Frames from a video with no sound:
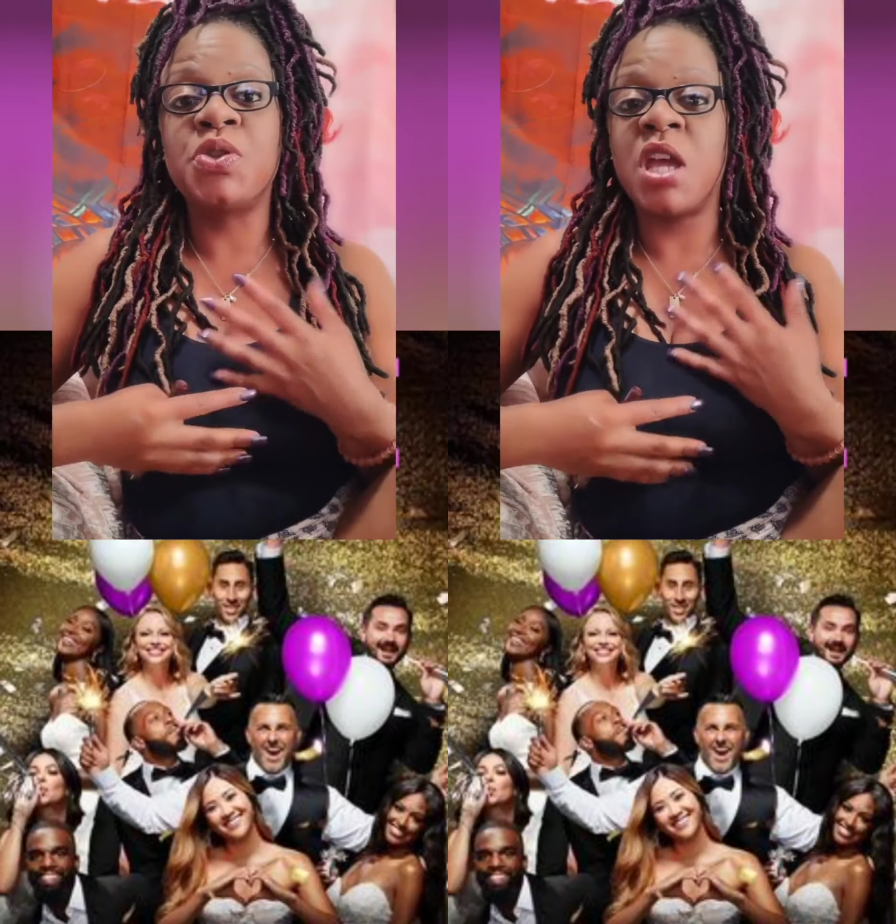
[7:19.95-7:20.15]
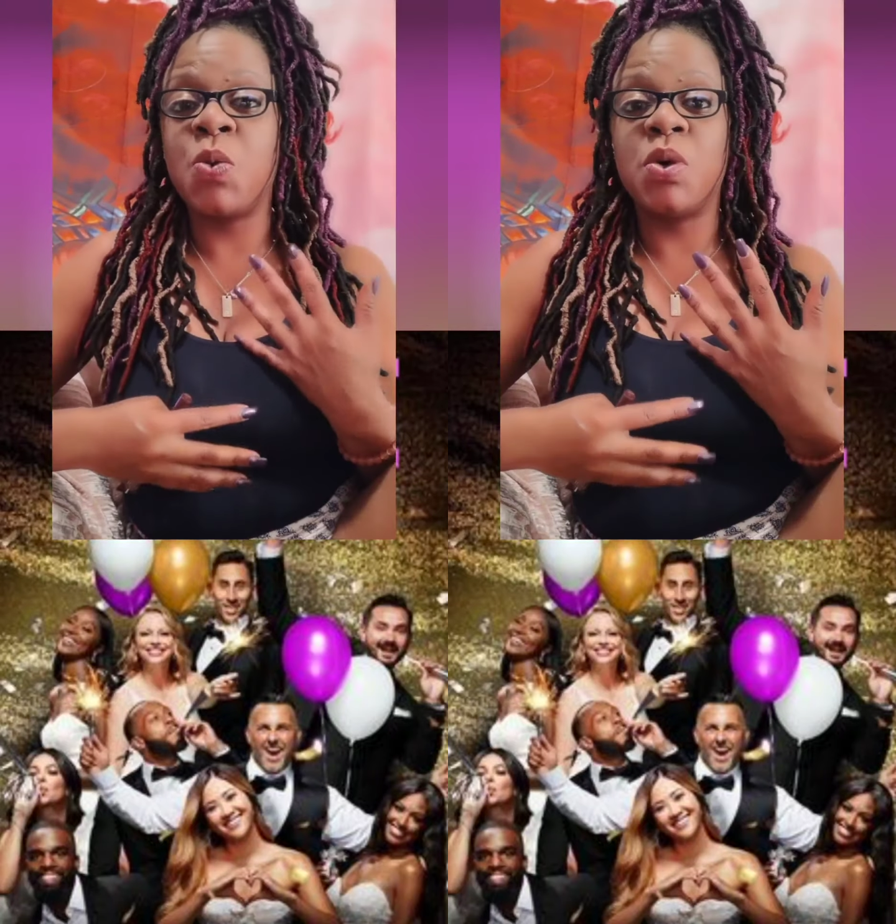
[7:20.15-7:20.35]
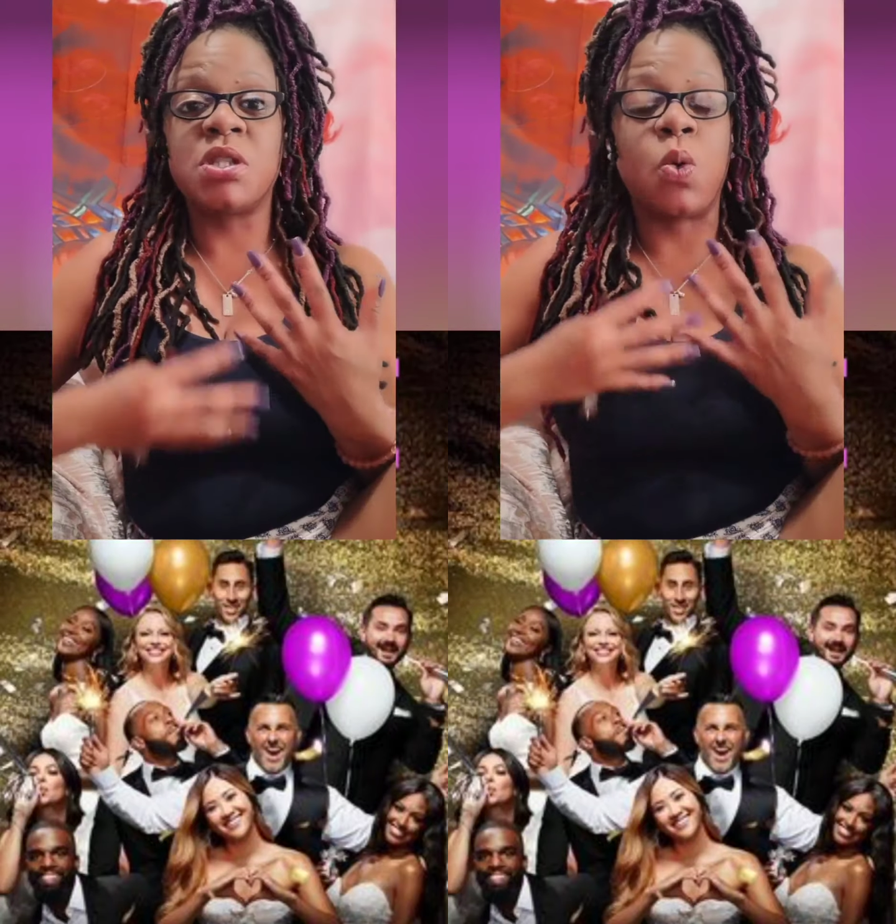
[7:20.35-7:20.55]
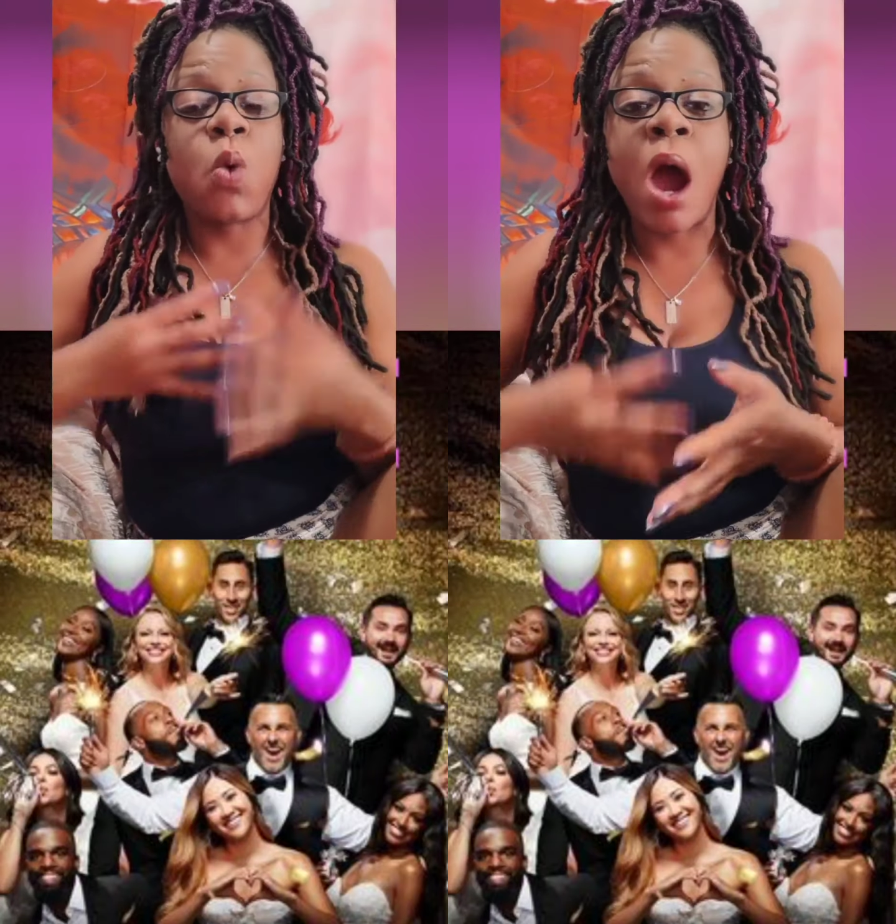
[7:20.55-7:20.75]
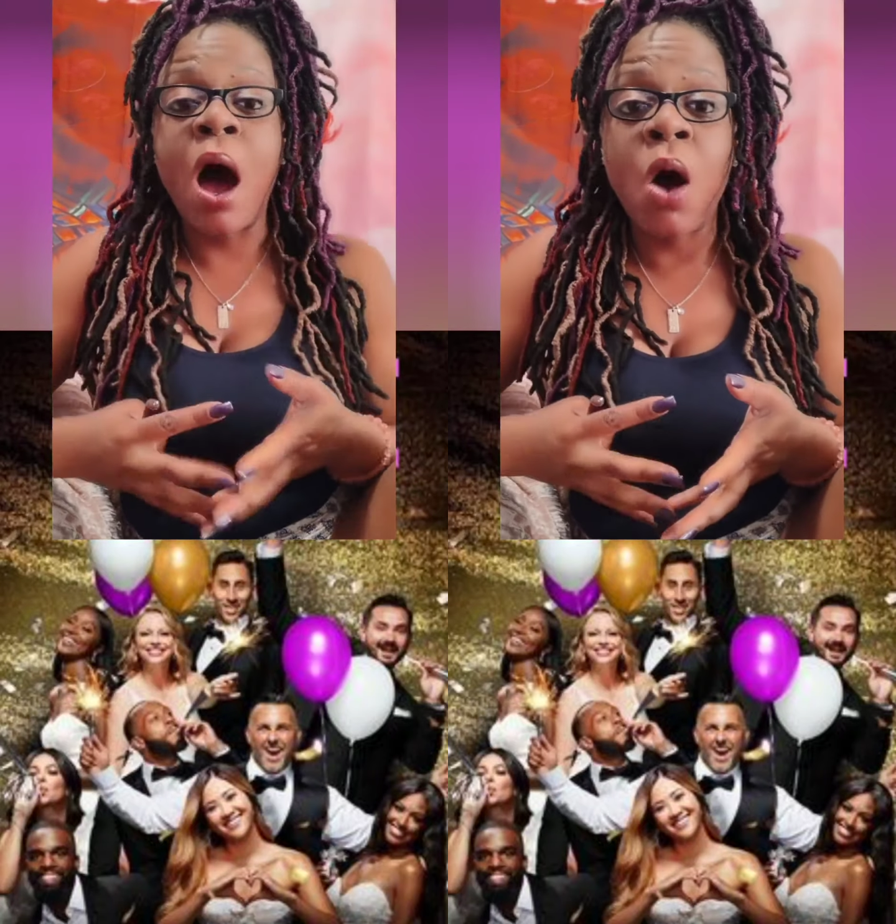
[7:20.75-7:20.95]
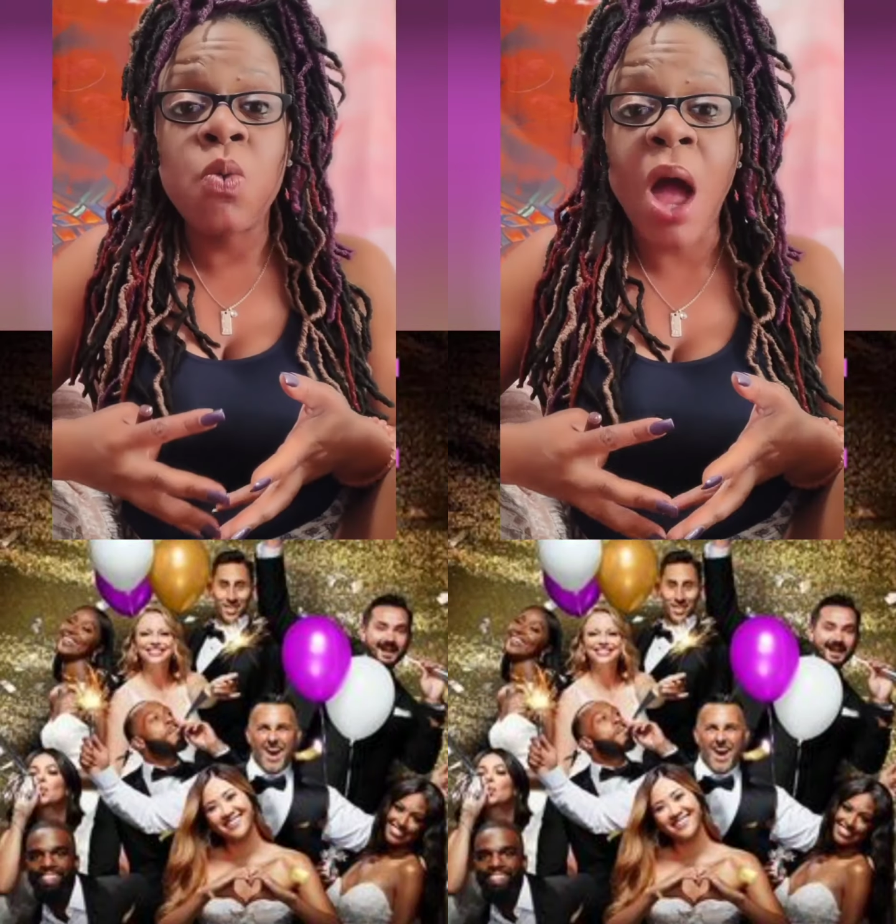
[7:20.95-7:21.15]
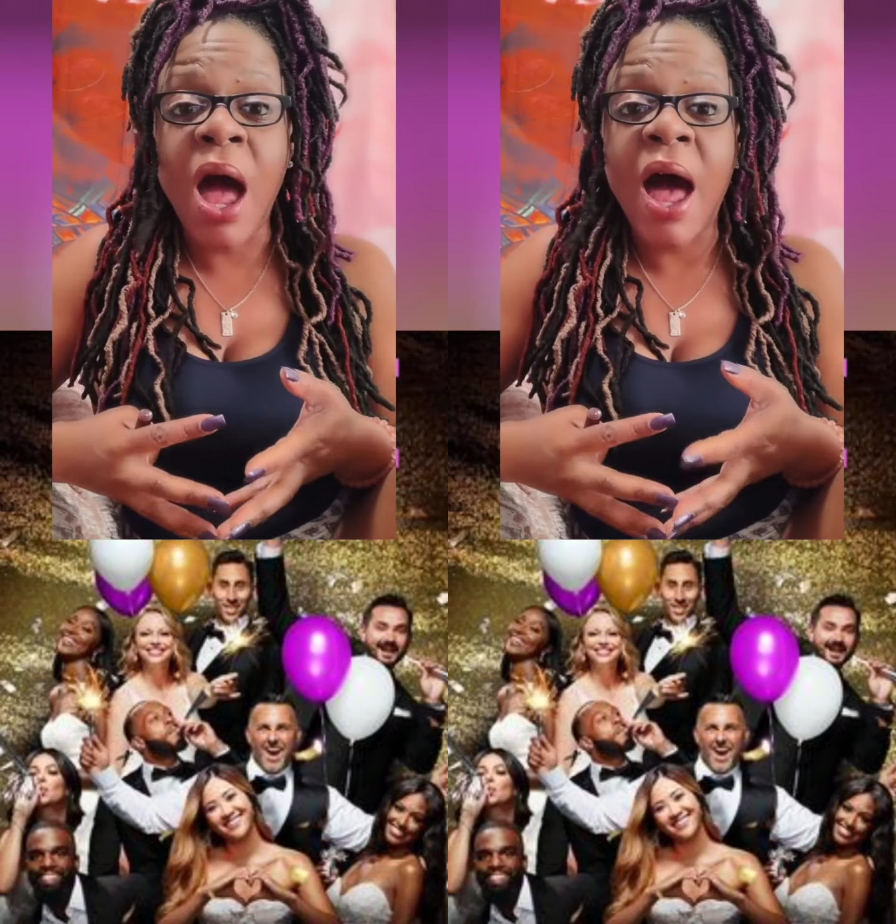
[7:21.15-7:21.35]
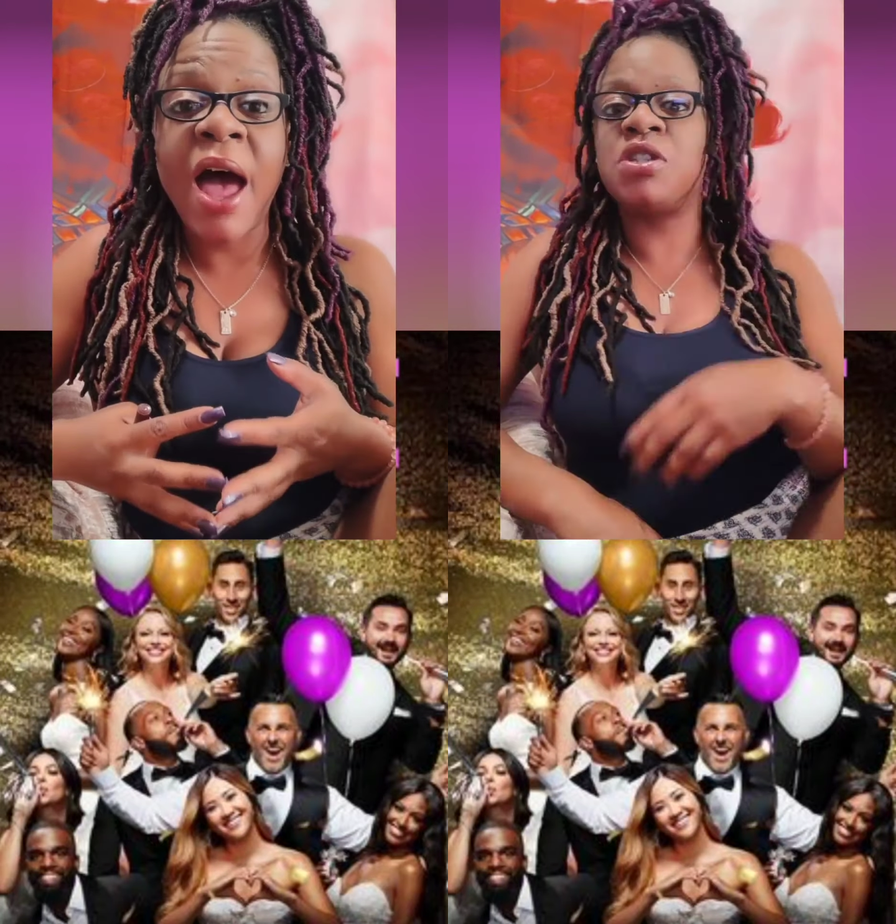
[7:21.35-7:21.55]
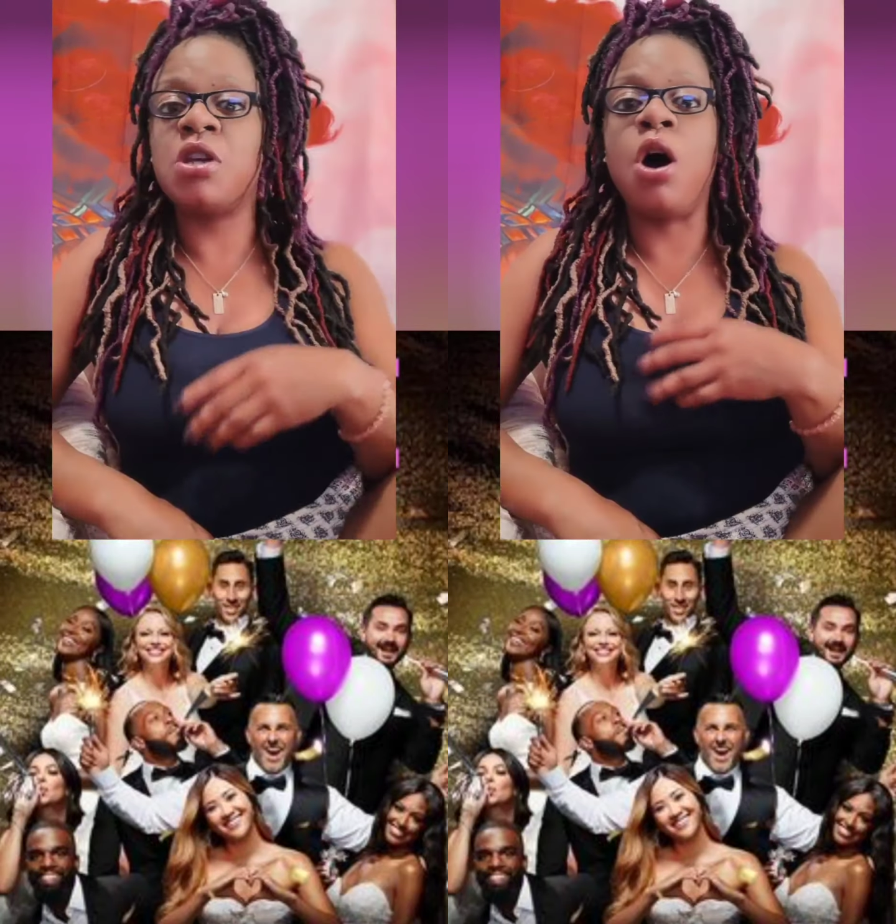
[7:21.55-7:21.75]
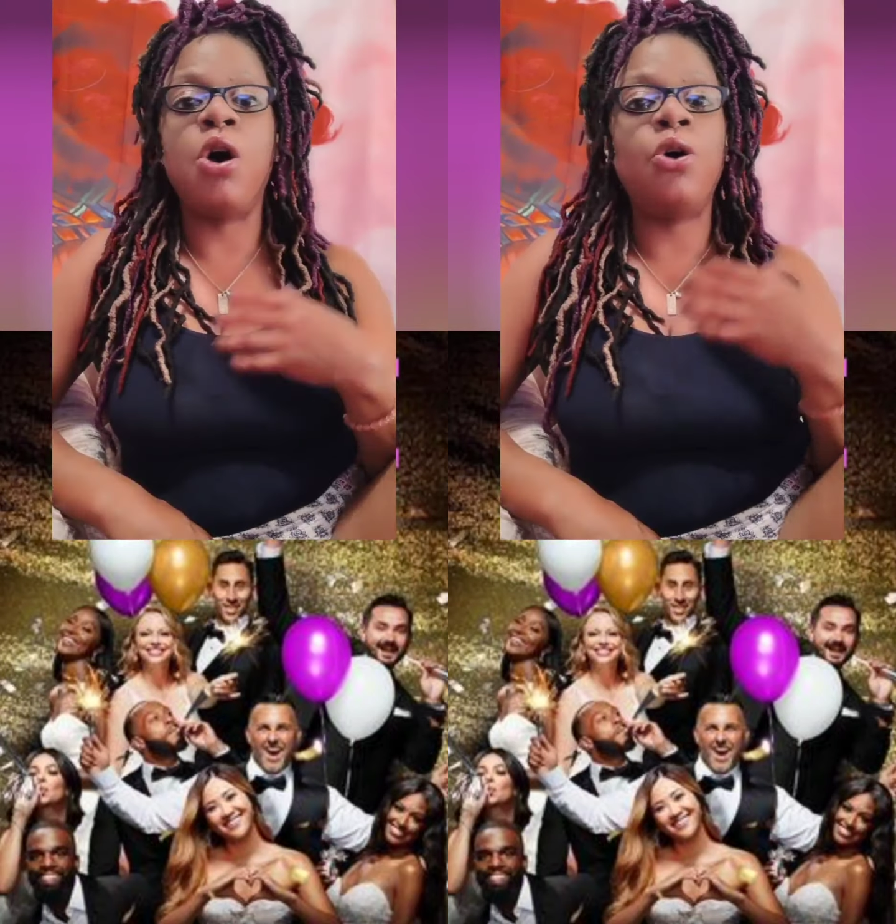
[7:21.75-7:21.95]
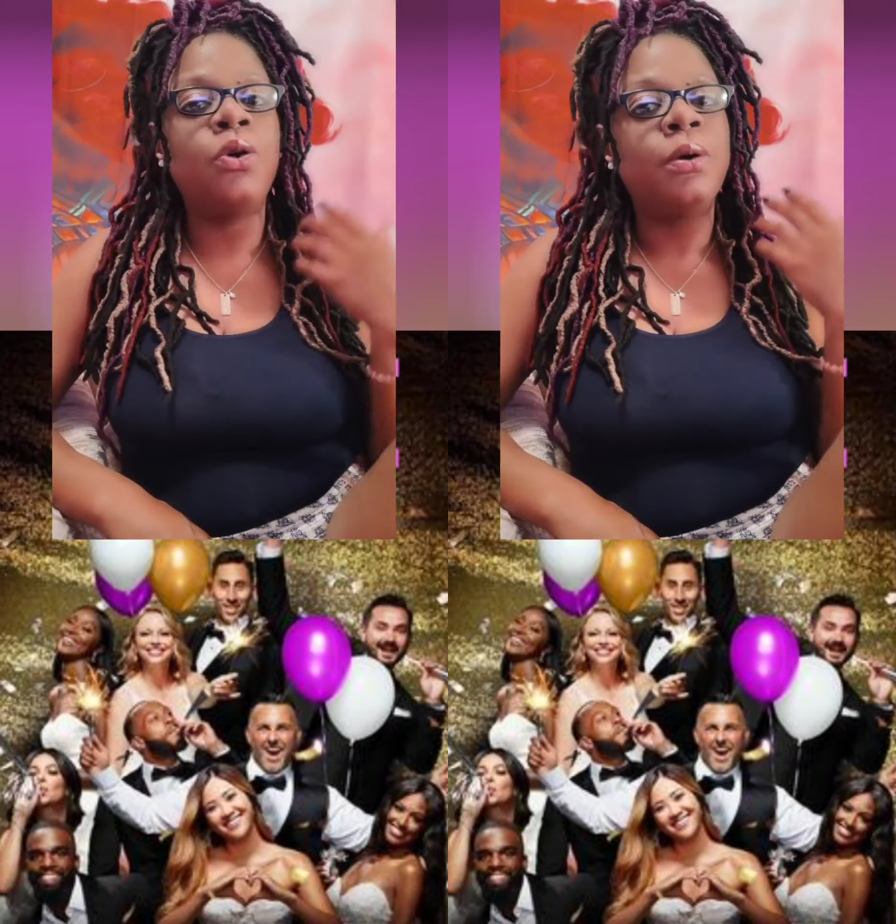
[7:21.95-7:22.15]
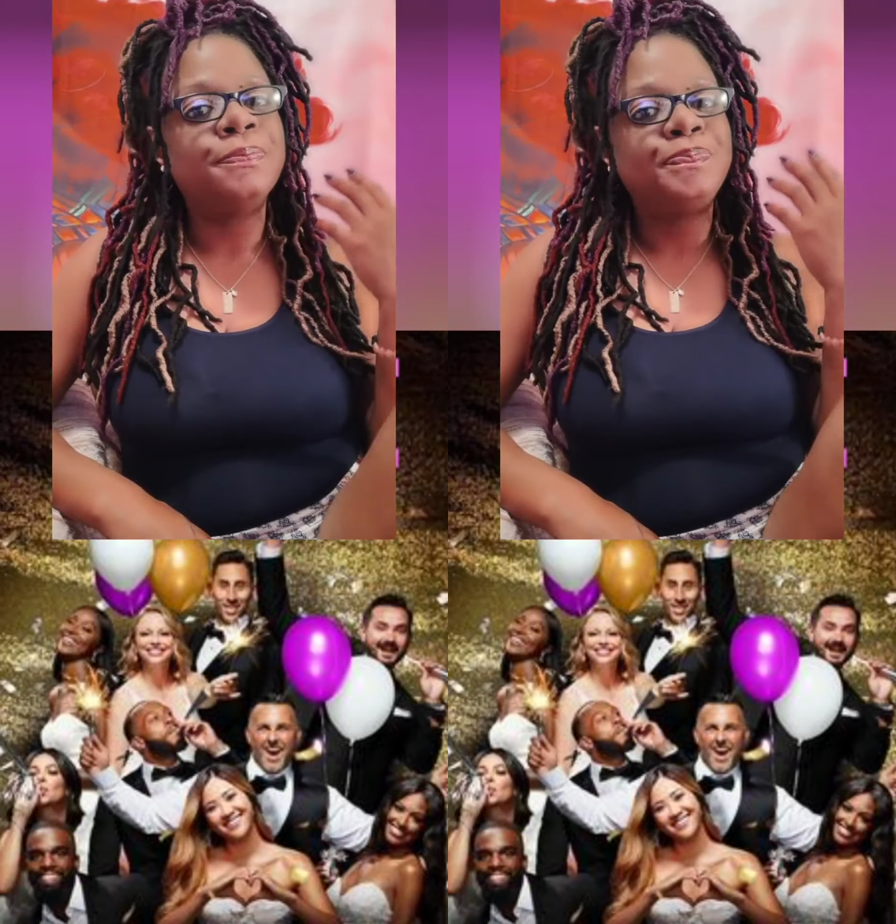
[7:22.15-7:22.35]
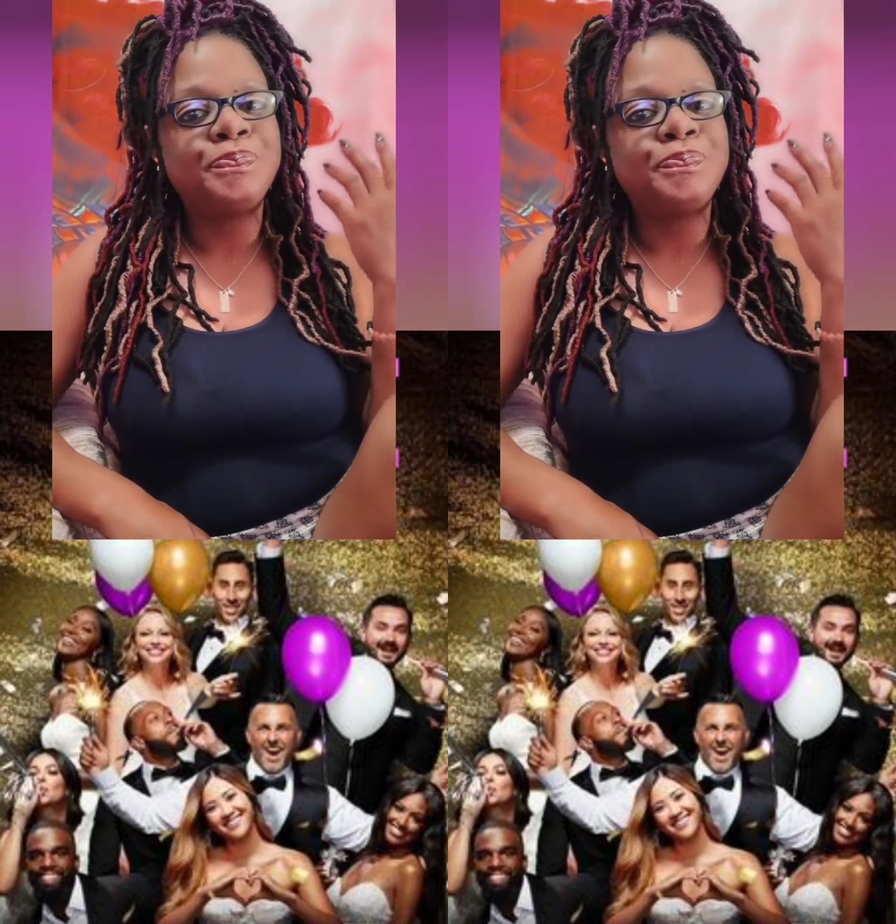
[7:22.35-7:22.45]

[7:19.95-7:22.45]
it was a wild ride. So,